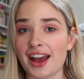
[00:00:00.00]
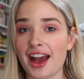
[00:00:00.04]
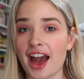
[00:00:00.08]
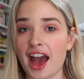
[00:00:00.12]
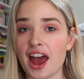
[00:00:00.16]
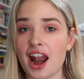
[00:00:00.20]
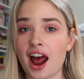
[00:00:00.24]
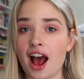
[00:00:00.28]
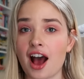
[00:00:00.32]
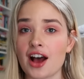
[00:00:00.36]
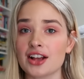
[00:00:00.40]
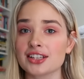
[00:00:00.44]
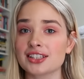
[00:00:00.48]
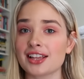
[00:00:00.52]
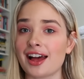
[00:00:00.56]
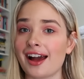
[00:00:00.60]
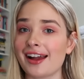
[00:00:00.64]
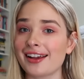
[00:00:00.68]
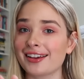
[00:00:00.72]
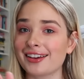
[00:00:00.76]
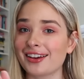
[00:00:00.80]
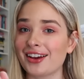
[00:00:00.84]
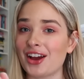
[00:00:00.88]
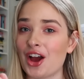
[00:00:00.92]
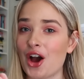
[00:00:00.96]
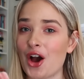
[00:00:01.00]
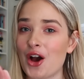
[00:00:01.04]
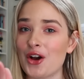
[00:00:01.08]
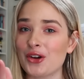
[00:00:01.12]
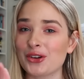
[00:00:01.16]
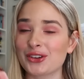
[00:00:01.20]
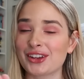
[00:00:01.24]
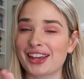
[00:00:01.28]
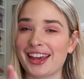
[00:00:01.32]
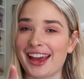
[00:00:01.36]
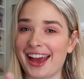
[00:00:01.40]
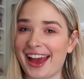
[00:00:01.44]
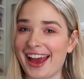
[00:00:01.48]
And I was like,
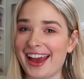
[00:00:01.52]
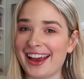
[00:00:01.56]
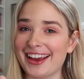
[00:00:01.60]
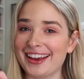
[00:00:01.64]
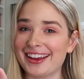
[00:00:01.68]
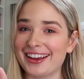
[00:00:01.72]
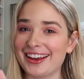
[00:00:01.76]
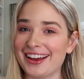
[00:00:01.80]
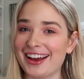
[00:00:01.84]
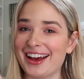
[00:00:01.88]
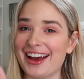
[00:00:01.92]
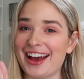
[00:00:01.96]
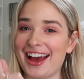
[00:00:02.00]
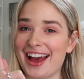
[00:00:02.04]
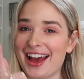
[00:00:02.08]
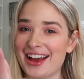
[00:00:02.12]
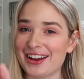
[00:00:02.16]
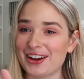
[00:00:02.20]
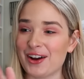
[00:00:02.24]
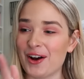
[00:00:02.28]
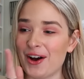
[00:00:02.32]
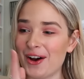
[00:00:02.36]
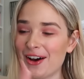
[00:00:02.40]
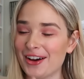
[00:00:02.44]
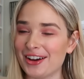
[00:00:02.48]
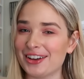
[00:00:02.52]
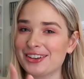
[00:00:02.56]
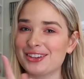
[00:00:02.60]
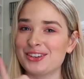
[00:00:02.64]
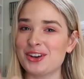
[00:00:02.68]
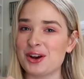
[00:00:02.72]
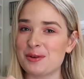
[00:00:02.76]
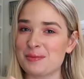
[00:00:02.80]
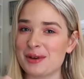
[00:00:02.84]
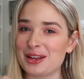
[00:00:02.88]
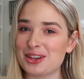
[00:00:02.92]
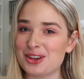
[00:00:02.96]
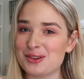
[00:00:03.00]
okay, hang on,
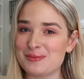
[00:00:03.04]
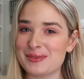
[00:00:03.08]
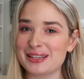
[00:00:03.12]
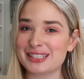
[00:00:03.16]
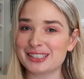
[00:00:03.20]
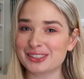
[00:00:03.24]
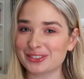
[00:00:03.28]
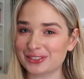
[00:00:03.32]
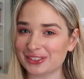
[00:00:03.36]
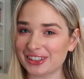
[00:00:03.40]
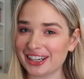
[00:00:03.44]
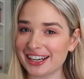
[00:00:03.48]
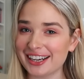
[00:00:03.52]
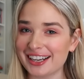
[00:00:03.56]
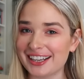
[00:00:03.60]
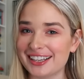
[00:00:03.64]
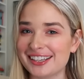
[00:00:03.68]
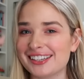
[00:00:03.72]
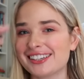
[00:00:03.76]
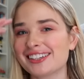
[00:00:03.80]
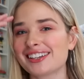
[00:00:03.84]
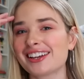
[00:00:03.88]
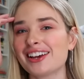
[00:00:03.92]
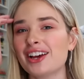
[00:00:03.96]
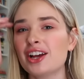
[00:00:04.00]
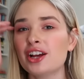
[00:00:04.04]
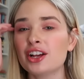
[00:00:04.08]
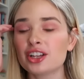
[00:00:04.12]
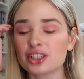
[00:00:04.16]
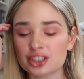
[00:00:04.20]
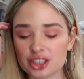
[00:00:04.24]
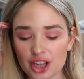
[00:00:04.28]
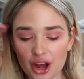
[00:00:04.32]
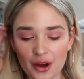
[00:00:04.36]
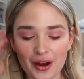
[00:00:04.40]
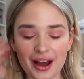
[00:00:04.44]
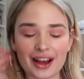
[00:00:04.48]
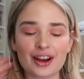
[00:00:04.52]
you're my new best friend.
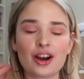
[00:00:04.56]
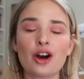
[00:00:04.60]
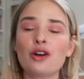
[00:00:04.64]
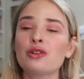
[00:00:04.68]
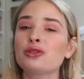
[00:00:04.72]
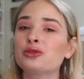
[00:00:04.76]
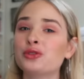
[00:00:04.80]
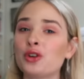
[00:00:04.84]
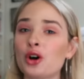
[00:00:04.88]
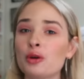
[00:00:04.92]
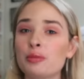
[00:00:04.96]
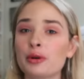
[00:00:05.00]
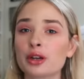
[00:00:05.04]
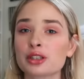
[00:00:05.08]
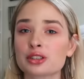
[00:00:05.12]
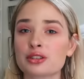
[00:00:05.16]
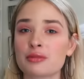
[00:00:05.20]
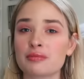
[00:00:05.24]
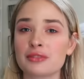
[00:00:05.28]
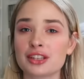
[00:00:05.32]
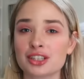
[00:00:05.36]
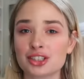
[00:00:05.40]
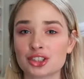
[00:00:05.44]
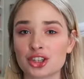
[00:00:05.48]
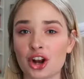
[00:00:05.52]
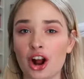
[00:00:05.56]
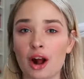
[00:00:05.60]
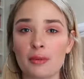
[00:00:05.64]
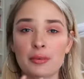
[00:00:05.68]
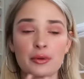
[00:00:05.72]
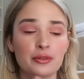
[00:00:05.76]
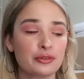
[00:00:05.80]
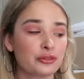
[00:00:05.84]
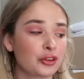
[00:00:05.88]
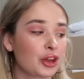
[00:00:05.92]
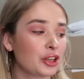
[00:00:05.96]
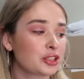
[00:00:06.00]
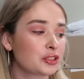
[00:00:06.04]
So I got four books from this
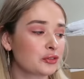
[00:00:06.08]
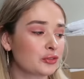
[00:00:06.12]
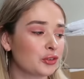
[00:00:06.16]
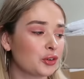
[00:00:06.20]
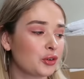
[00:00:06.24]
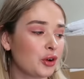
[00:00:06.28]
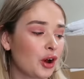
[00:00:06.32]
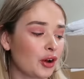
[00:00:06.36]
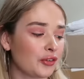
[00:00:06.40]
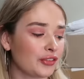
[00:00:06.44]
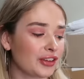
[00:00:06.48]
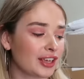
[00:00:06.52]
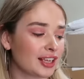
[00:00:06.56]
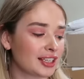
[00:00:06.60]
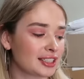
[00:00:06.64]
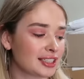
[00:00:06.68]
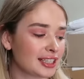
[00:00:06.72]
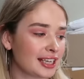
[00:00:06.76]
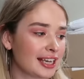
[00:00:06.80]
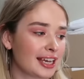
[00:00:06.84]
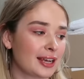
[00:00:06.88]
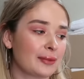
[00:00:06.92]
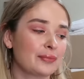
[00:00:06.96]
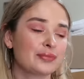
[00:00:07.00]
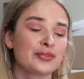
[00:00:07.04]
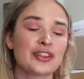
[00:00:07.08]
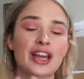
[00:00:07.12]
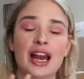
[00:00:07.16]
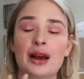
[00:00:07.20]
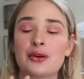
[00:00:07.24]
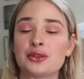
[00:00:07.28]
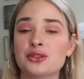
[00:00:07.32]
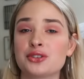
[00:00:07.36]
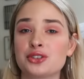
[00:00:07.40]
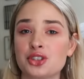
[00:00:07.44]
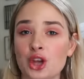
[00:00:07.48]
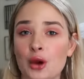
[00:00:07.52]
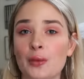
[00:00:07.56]
shop. First of all, obviously, I
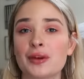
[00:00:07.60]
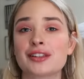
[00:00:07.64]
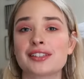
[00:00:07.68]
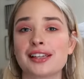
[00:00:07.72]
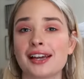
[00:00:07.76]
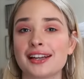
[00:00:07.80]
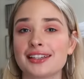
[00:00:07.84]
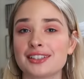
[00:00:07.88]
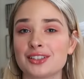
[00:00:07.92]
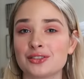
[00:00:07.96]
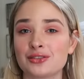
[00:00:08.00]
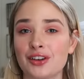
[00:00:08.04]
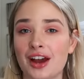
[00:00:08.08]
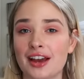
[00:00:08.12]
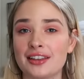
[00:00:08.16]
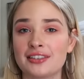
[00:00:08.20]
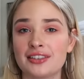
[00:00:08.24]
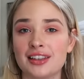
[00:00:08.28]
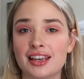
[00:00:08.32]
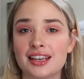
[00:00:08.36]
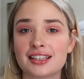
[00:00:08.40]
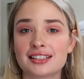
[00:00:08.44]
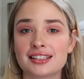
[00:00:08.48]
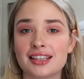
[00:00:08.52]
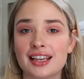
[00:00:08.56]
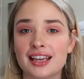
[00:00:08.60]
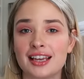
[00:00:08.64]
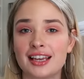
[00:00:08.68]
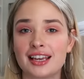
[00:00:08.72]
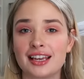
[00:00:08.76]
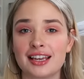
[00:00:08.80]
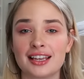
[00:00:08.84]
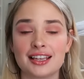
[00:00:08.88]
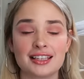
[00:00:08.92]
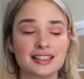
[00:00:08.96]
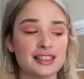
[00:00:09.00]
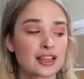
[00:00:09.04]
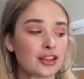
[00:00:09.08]
was so excited to find this. It
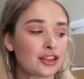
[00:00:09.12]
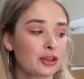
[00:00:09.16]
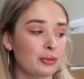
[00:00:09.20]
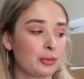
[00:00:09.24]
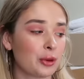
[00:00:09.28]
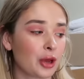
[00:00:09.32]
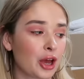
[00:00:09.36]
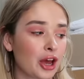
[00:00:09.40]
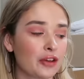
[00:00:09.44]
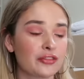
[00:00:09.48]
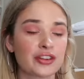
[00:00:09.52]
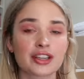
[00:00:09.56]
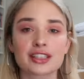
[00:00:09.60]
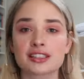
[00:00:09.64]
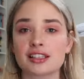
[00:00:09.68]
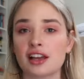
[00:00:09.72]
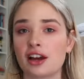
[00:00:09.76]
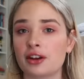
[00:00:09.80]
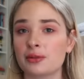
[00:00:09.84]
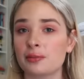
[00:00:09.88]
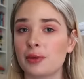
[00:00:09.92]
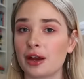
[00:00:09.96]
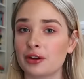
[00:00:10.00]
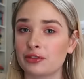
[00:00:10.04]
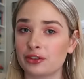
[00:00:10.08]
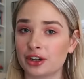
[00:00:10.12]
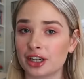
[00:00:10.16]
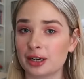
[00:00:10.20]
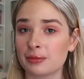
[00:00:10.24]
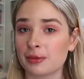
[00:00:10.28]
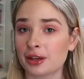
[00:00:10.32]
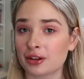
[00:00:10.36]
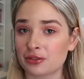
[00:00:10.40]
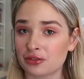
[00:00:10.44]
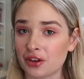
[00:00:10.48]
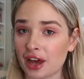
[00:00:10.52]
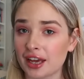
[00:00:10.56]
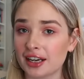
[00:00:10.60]
is The Perfect Son by Freda
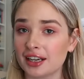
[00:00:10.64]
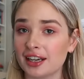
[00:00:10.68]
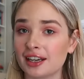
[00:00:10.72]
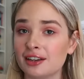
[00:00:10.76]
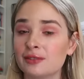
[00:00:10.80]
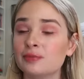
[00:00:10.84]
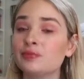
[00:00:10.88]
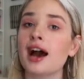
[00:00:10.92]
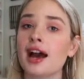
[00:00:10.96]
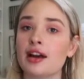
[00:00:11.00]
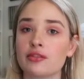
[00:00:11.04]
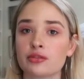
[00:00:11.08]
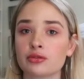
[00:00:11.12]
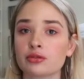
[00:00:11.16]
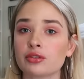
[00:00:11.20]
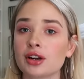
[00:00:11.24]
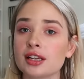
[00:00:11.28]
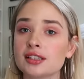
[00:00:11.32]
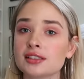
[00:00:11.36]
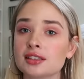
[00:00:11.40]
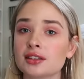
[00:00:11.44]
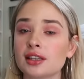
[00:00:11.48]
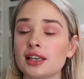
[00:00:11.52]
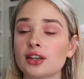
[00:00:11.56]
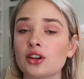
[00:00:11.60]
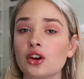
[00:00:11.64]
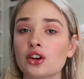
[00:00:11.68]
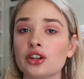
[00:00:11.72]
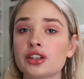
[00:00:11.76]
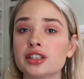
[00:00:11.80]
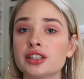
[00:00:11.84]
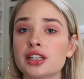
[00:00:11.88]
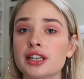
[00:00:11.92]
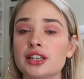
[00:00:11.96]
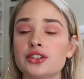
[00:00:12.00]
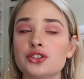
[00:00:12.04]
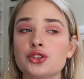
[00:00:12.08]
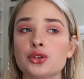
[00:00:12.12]
McFadden. I've recently
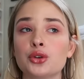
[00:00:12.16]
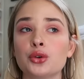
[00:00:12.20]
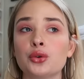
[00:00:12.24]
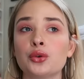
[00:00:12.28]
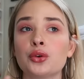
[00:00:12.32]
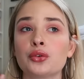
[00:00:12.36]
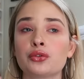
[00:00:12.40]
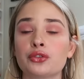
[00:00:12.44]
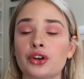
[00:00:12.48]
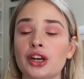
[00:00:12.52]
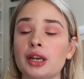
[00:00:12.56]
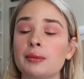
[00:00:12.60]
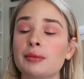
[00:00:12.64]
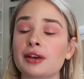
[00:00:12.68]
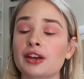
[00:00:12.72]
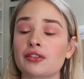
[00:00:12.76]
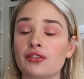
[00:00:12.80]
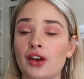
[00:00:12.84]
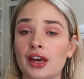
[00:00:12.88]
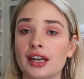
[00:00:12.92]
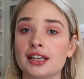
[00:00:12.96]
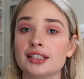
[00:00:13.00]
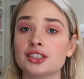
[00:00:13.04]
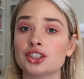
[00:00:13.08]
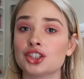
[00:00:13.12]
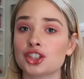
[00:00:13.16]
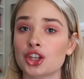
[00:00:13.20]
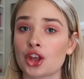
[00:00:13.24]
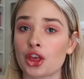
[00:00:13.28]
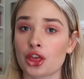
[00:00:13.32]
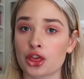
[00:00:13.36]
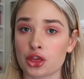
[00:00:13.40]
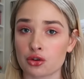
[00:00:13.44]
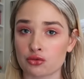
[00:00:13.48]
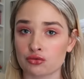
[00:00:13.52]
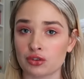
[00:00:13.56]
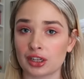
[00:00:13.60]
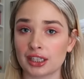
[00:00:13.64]
gotten into Freda McFadden's
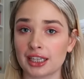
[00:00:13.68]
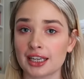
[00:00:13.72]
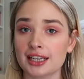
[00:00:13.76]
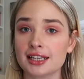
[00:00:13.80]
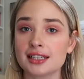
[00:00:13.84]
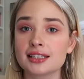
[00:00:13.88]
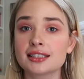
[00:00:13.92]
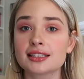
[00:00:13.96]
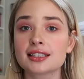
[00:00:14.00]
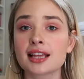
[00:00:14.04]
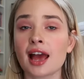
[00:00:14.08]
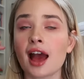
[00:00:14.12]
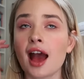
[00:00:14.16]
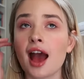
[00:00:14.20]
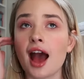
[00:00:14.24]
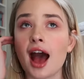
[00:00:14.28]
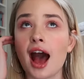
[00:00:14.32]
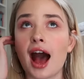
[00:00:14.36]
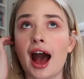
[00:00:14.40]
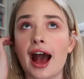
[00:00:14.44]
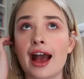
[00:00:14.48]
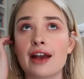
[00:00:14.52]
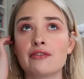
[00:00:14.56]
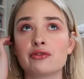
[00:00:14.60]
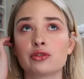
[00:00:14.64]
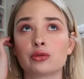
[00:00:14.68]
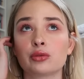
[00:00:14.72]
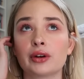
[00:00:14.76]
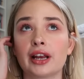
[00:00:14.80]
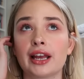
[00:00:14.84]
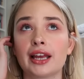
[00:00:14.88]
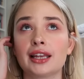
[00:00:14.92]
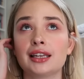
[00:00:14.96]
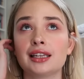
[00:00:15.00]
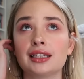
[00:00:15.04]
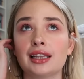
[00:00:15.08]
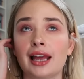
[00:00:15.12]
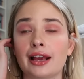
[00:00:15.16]
thrillers. I've
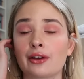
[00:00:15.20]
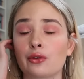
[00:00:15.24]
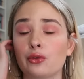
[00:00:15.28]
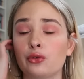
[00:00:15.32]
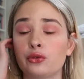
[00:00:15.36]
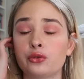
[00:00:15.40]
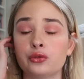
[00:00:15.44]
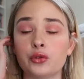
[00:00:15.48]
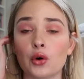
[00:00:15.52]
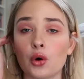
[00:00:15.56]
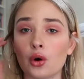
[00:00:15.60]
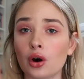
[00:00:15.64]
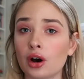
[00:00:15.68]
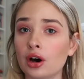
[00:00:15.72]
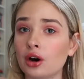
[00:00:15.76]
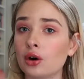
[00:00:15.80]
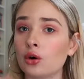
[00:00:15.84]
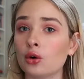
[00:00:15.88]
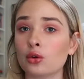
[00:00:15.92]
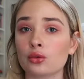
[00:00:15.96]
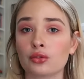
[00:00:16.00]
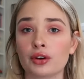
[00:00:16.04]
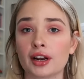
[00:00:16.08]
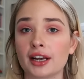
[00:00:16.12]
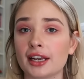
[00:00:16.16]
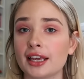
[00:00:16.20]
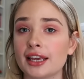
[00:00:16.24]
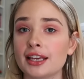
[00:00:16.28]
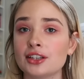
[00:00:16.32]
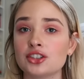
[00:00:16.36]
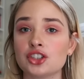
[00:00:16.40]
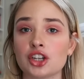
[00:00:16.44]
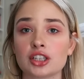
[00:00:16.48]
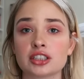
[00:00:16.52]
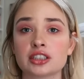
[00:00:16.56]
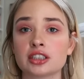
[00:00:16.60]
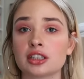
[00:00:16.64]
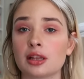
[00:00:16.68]
read like four already
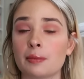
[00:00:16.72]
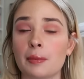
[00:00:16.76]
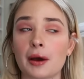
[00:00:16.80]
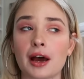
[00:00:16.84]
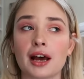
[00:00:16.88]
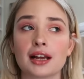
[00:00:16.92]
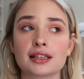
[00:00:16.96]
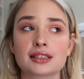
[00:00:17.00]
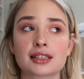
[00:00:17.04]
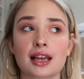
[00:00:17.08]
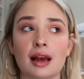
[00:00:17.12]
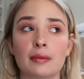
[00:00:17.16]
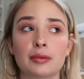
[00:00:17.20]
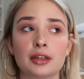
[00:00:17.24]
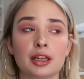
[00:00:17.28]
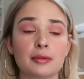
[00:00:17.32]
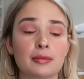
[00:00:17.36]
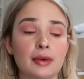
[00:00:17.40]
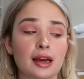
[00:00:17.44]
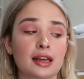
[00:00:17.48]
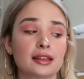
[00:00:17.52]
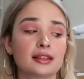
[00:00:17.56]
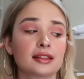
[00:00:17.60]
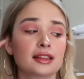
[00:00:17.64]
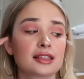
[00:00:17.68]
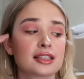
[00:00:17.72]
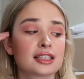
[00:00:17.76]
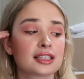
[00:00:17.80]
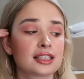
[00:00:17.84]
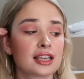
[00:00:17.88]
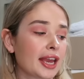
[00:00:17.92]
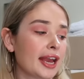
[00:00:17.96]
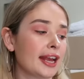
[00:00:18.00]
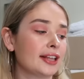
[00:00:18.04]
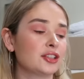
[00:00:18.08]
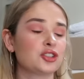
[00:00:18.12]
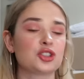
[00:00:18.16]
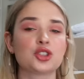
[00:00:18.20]
just in the past couple of months.
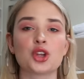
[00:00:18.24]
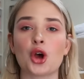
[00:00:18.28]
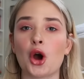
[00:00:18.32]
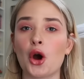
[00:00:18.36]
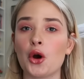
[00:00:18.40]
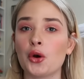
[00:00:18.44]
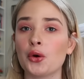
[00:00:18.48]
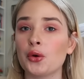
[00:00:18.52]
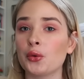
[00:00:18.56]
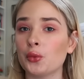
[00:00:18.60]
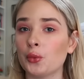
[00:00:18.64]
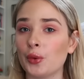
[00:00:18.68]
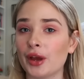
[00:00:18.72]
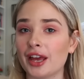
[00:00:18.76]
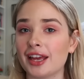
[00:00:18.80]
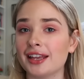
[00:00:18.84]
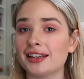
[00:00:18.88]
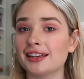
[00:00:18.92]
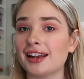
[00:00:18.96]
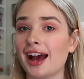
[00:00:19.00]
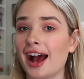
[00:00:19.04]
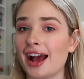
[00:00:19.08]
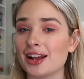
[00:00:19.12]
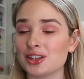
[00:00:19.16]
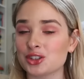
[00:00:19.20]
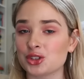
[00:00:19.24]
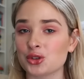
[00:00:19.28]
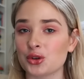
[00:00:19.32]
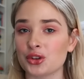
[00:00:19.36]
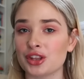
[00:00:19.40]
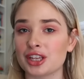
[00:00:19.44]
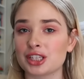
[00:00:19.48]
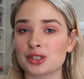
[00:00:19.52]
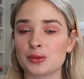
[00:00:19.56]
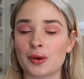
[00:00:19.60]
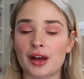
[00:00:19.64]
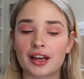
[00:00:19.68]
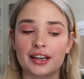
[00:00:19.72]
And so when I saw
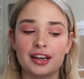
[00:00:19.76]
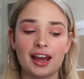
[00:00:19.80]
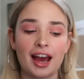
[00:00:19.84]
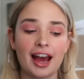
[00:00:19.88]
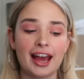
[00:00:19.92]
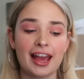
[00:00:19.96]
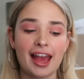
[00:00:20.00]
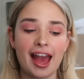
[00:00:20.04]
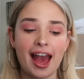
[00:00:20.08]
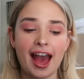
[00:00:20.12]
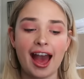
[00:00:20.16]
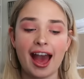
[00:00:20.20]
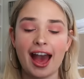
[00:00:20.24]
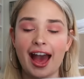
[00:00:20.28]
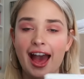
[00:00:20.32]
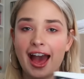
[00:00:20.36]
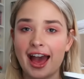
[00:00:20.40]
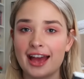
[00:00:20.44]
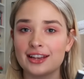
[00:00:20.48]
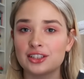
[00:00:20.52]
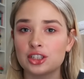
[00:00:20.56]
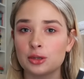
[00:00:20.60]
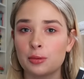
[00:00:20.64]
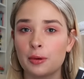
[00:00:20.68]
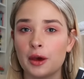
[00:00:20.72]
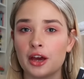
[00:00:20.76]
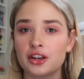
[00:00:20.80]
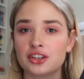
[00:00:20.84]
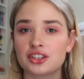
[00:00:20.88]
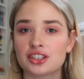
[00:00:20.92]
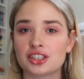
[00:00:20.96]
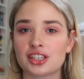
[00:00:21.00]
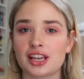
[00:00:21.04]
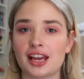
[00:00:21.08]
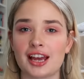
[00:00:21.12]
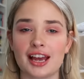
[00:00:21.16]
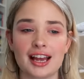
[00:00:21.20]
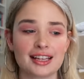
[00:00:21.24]
this one, I had to
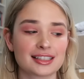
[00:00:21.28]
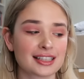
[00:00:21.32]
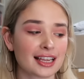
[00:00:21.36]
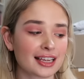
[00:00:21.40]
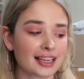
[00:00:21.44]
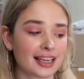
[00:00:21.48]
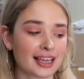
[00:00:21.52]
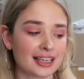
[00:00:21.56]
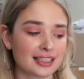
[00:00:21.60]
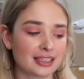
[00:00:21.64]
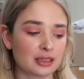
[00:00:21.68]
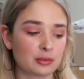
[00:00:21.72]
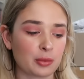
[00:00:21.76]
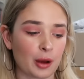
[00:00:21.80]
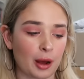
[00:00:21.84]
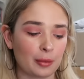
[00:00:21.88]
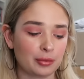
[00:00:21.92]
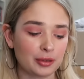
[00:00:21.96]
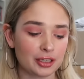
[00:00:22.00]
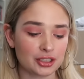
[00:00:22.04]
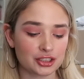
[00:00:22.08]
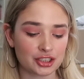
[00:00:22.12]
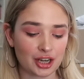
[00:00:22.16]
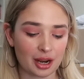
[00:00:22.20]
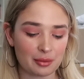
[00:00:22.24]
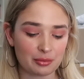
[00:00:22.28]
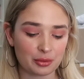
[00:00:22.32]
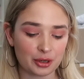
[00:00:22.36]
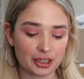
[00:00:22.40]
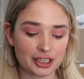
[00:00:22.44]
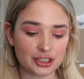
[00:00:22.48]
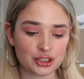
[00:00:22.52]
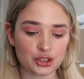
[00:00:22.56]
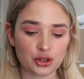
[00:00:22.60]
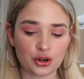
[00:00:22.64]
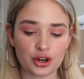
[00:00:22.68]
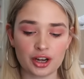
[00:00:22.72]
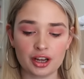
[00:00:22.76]
purchase it. It's like indie published, I'm
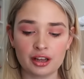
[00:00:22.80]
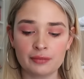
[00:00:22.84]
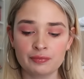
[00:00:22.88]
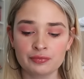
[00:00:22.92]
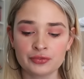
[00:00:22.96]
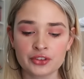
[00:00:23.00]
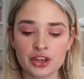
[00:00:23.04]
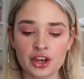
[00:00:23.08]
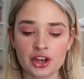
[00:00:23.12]
pretty sure.